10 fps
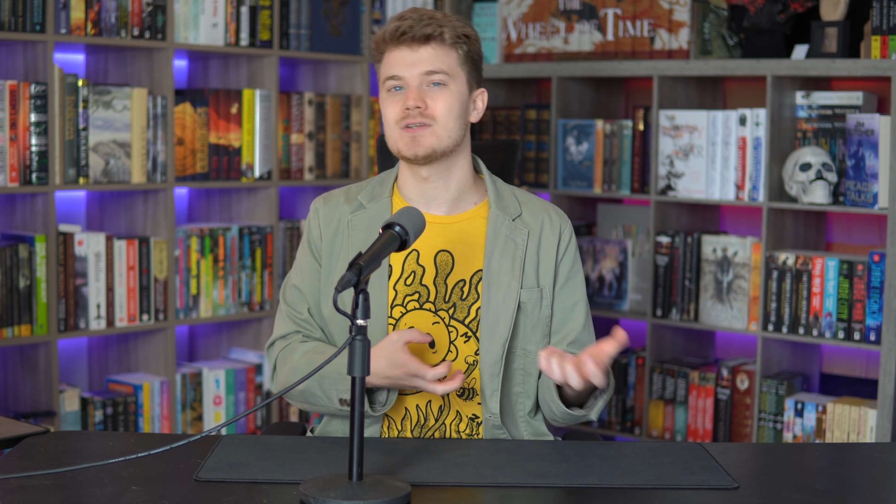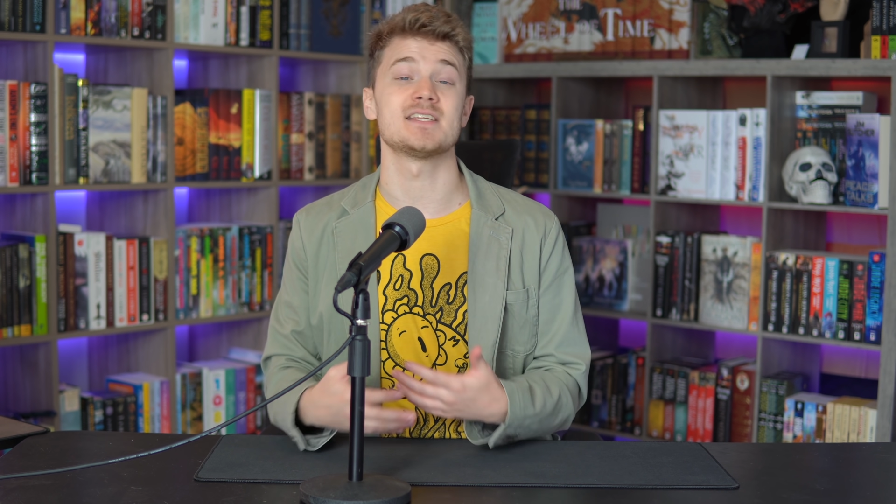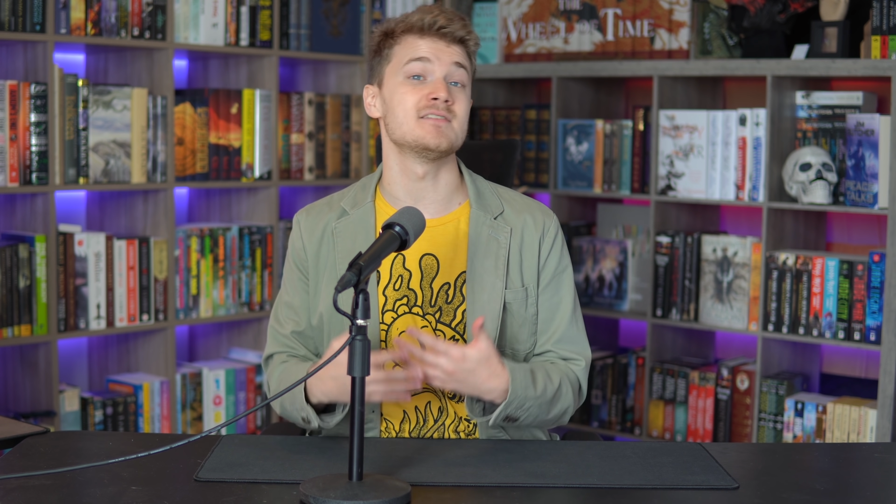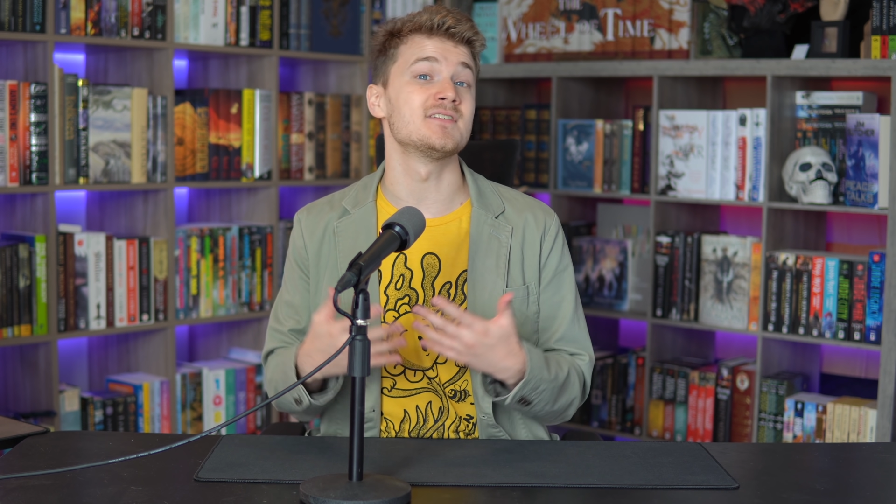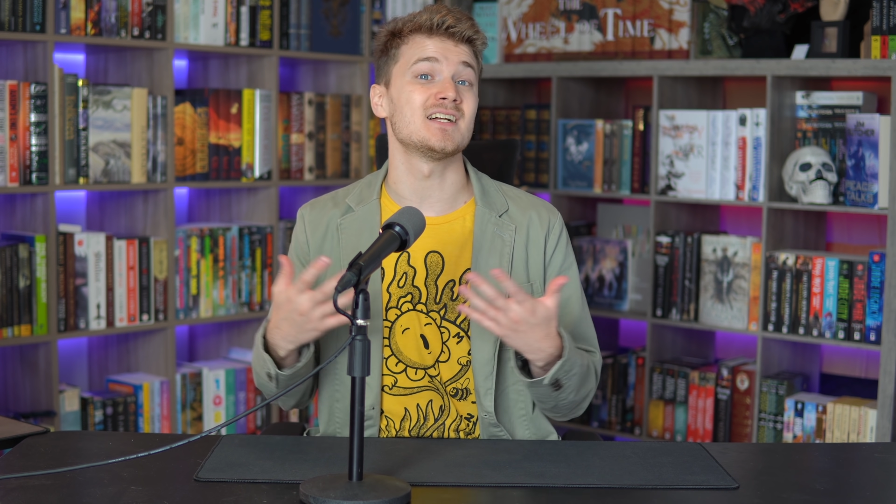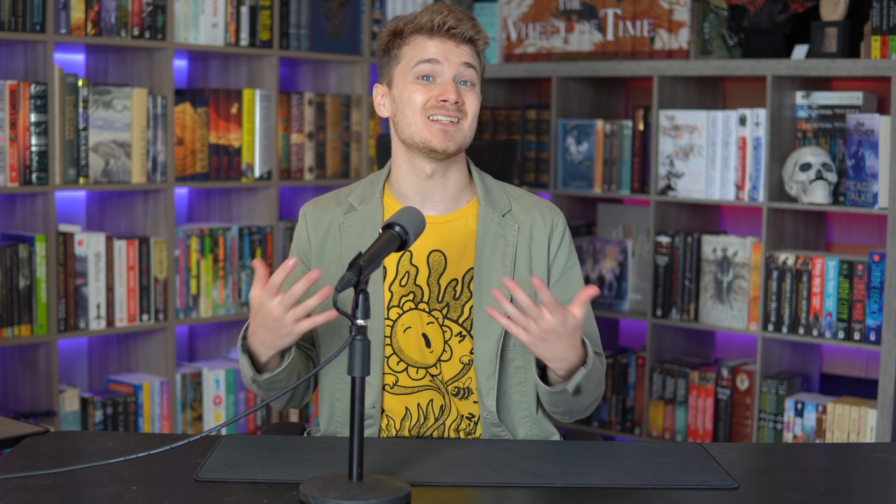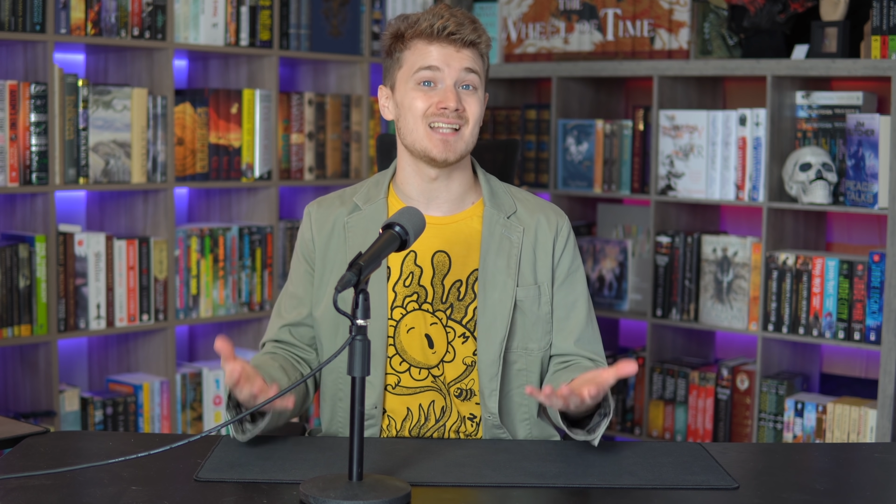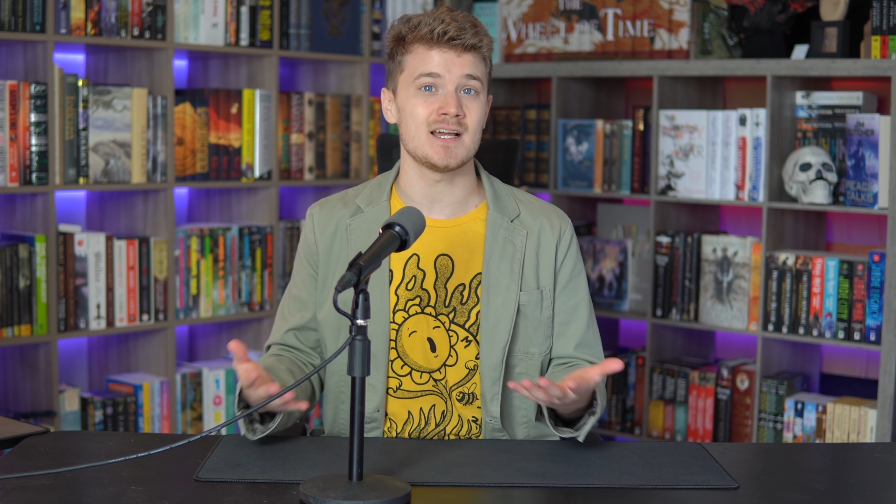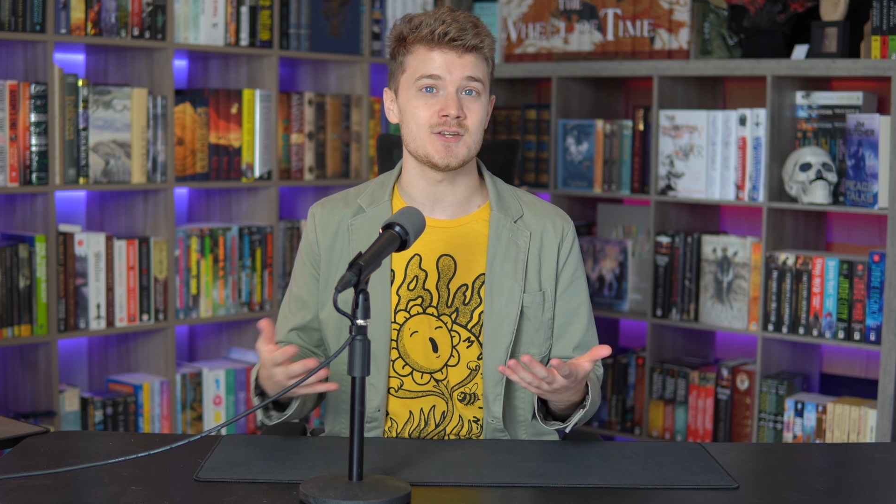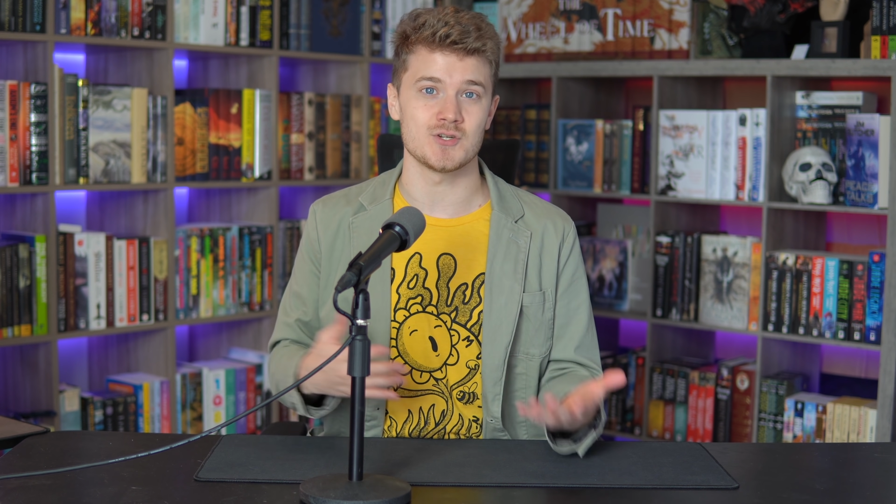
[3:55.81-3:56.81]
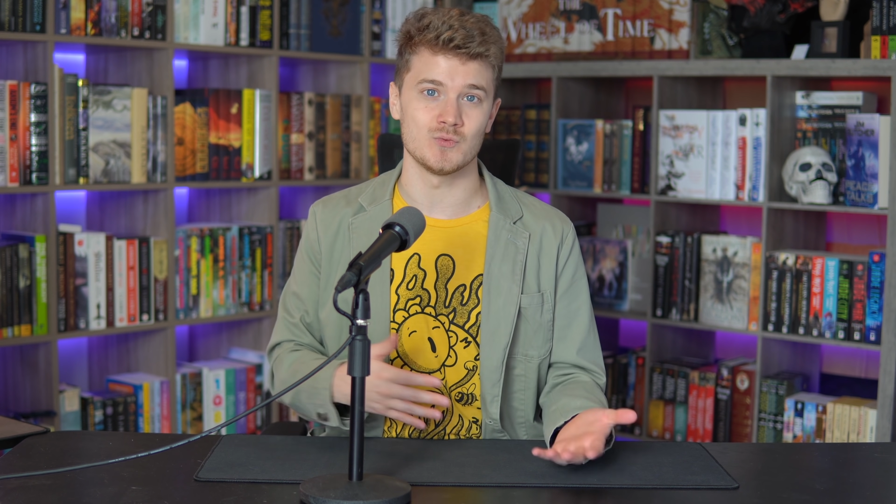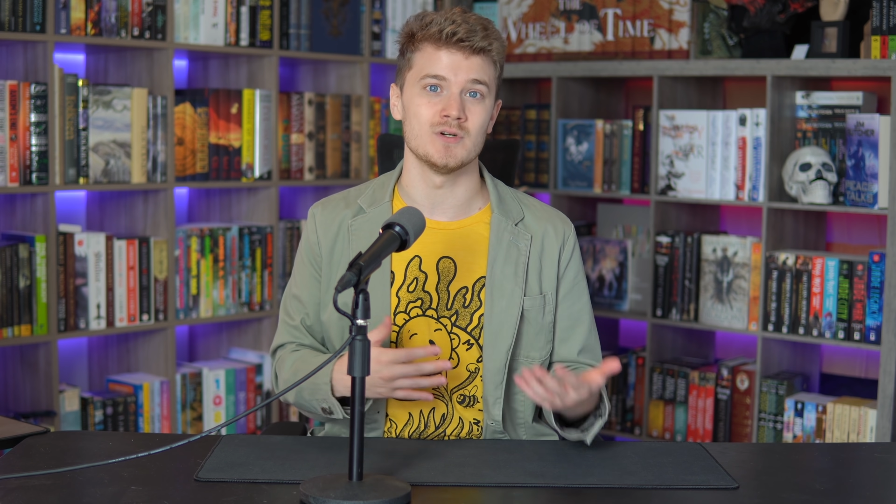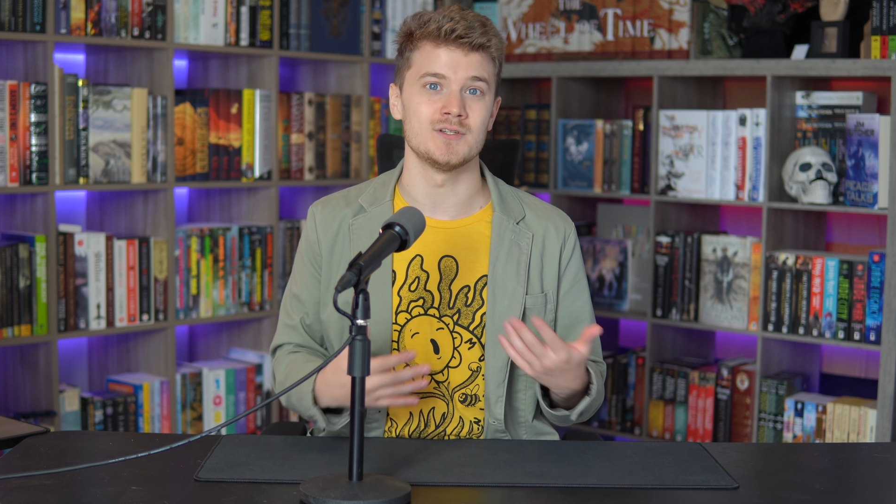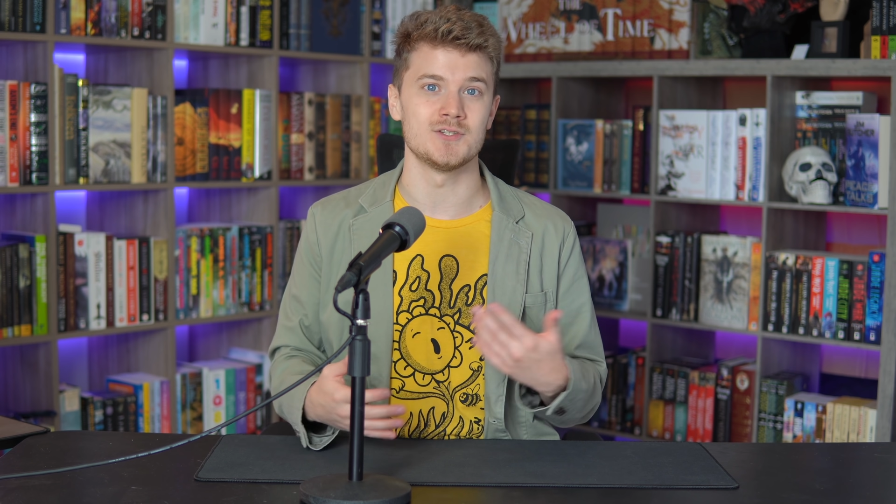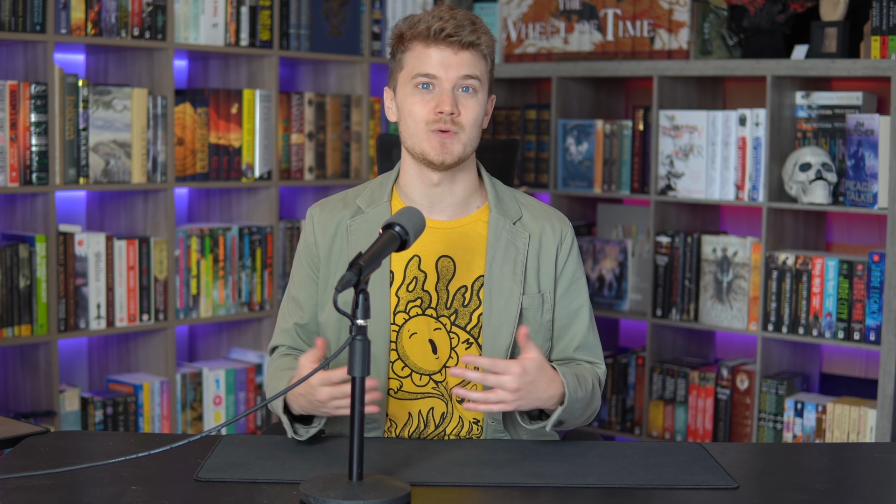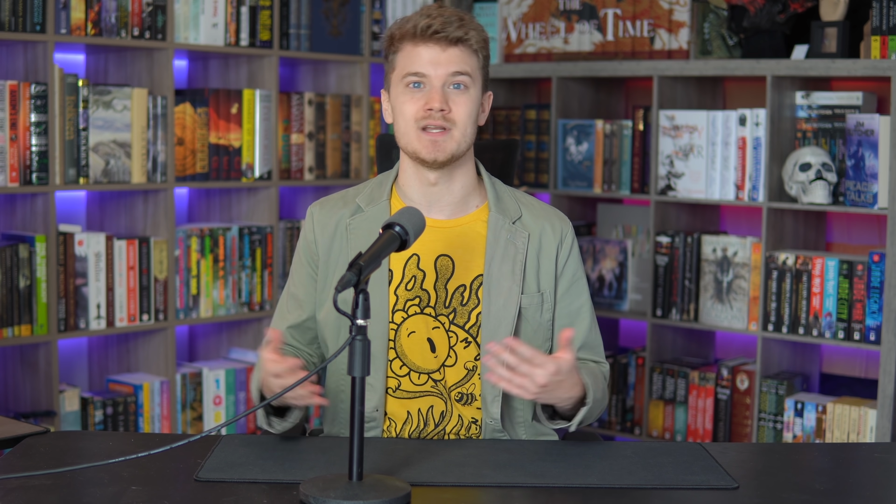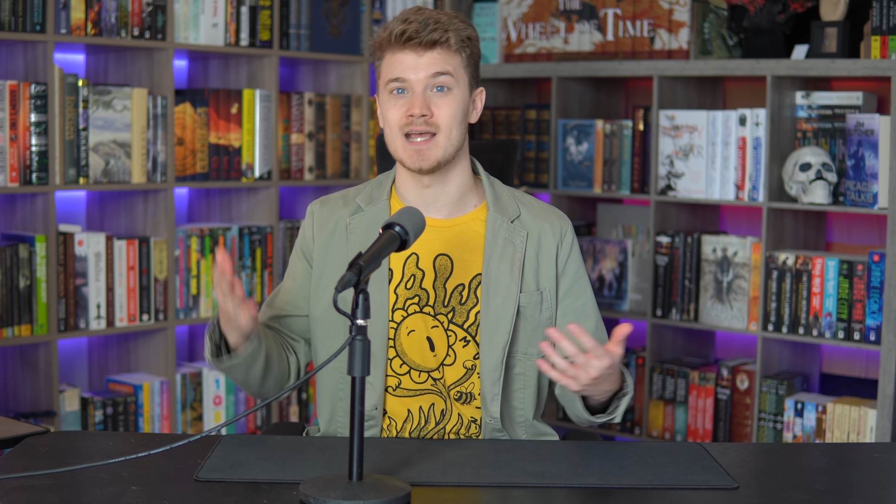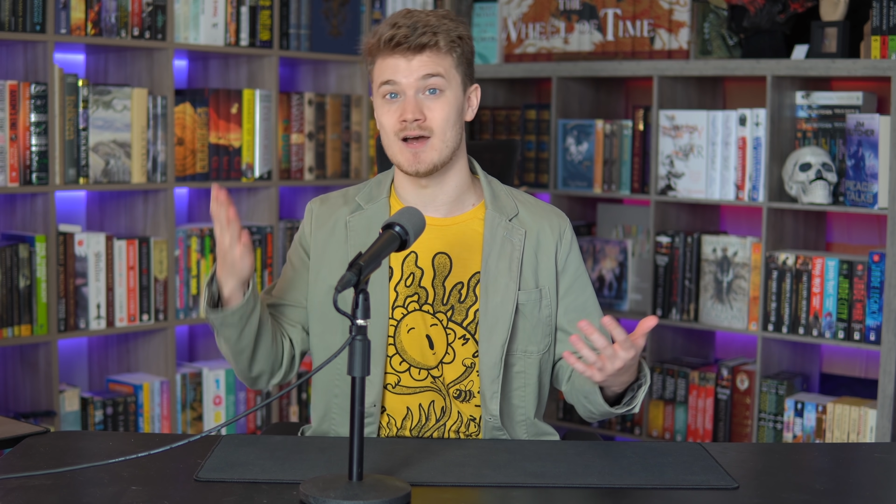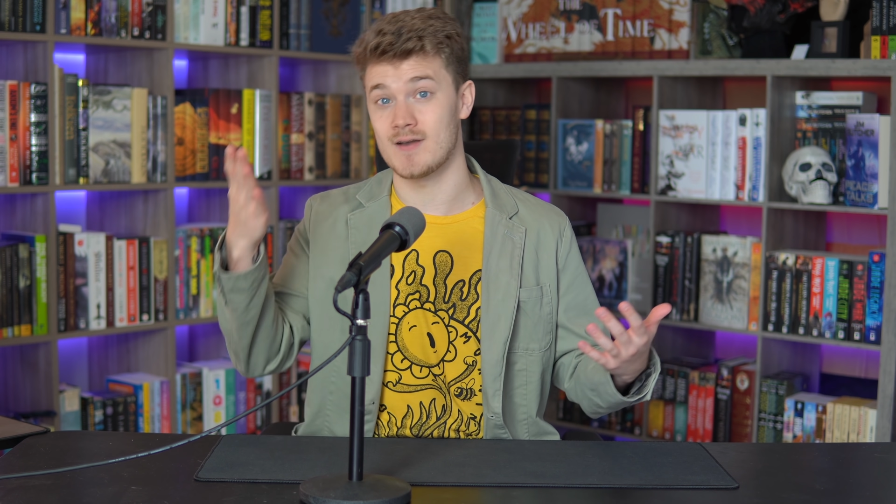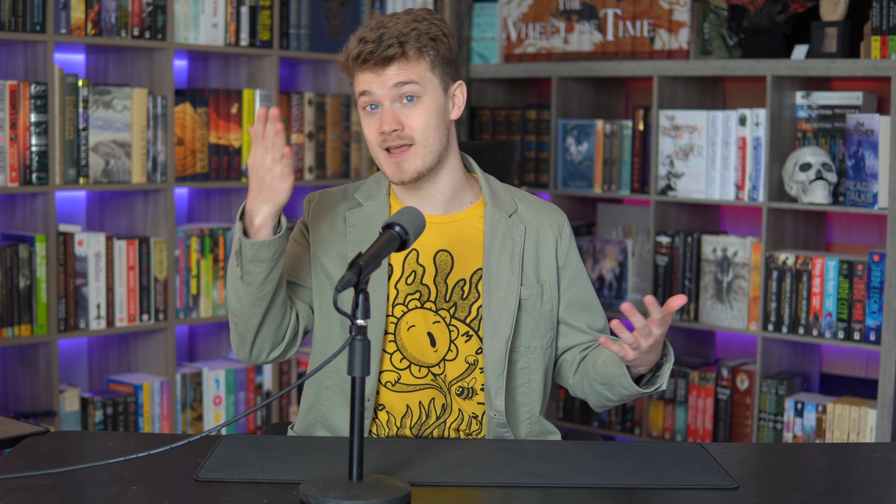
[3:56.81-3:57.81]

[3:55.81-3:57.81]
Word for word: it's even Elijah Wood tweeting out